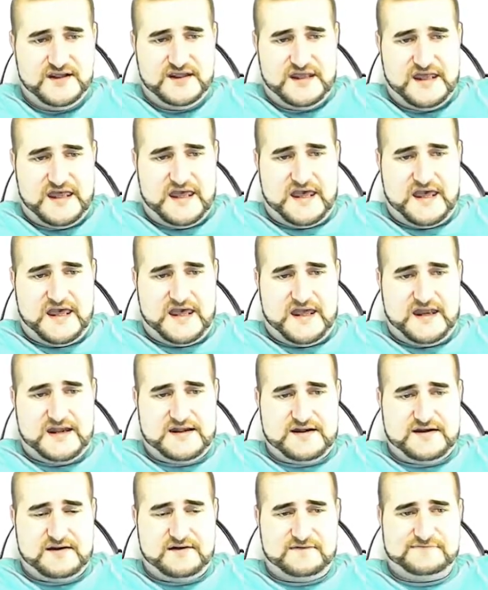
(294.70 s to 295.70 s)

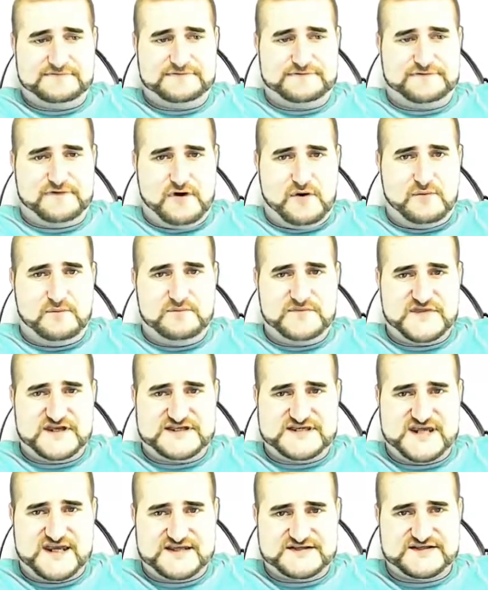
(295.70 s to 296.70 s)
And from the
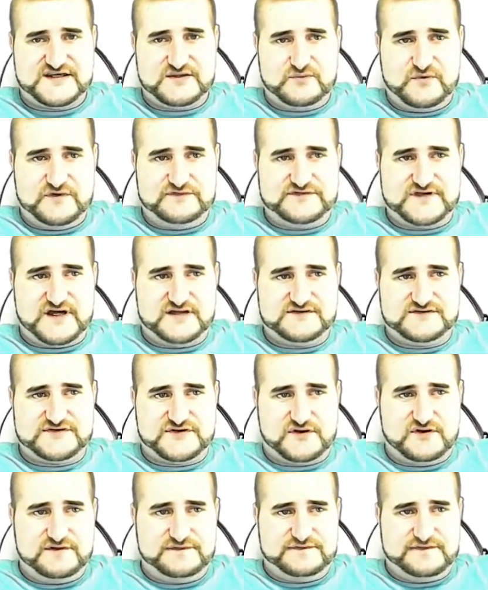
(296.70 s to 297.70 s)
testing we've done
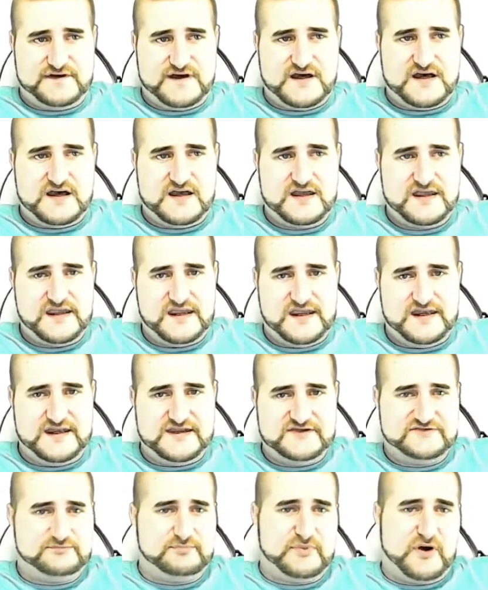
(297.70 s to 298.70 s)
so far, it
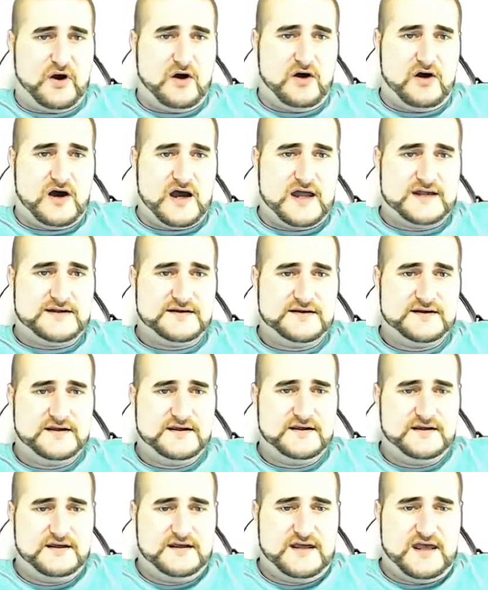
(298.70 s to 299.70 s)
is behind.
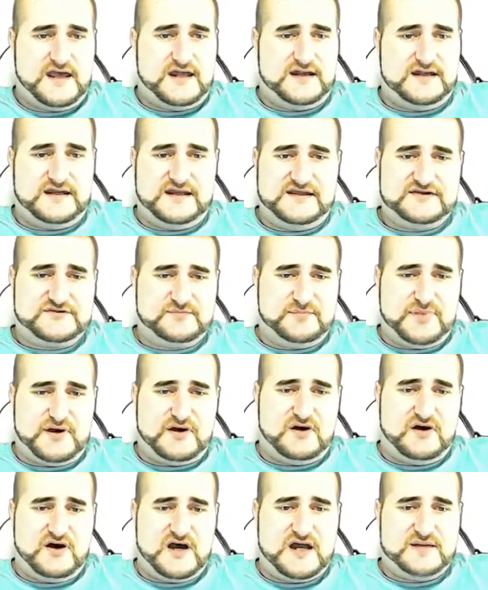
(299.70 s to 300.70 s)
And it isn't
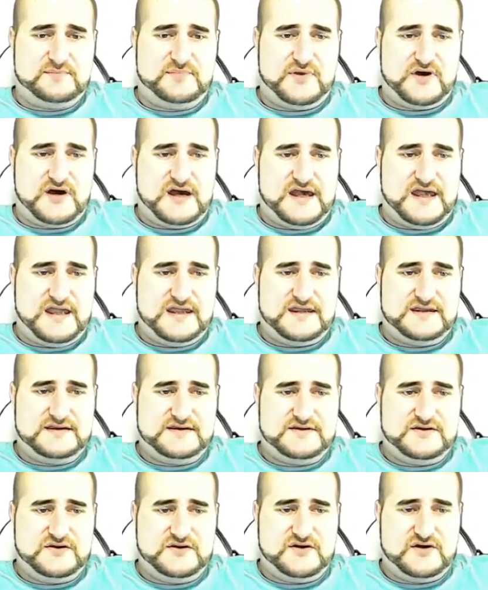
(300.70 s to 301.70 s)
behind by,
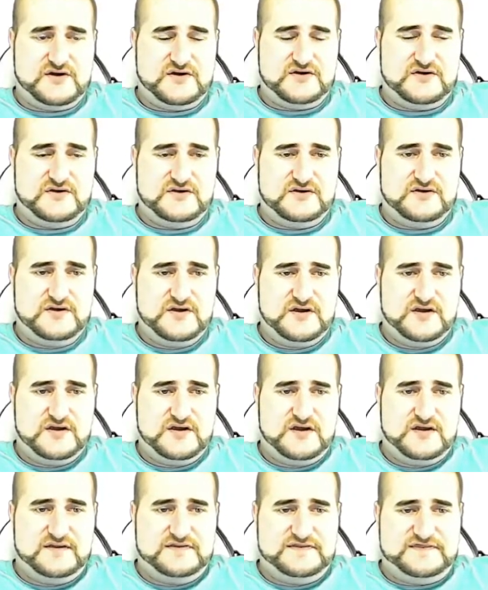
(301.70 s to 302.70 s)

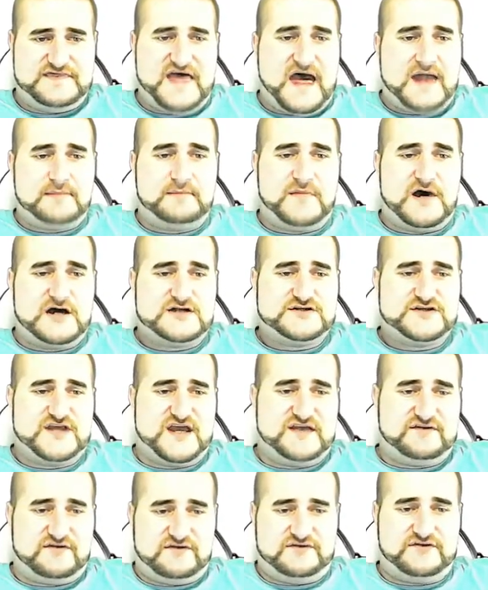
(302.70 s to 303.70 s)
that much.
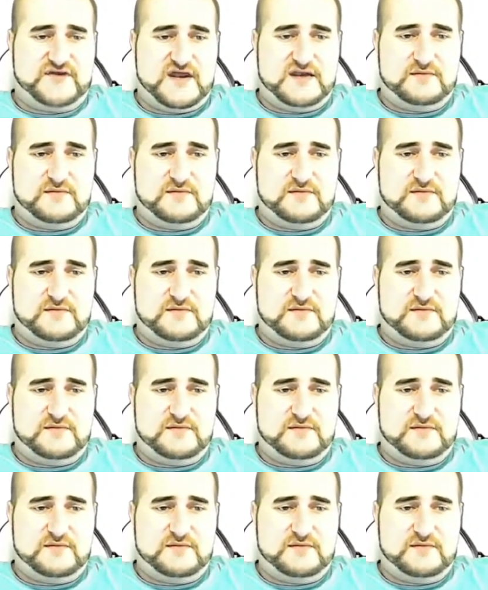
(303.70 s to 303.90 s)
As I said in